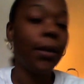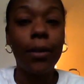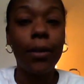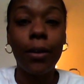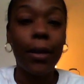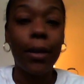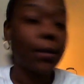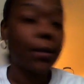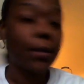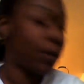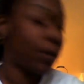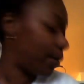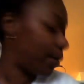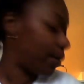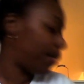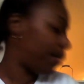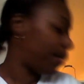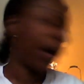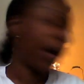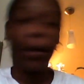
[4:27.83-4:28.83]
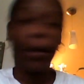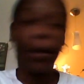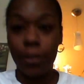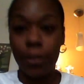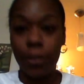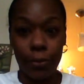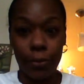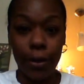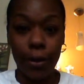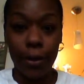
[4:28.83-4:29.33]
you know that's going to be back up
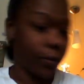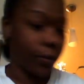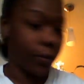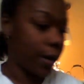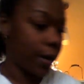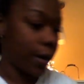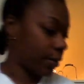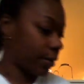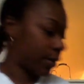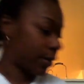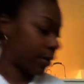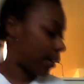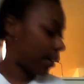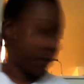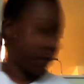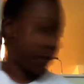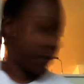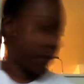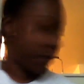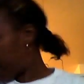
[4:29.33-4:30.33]
to $300 I can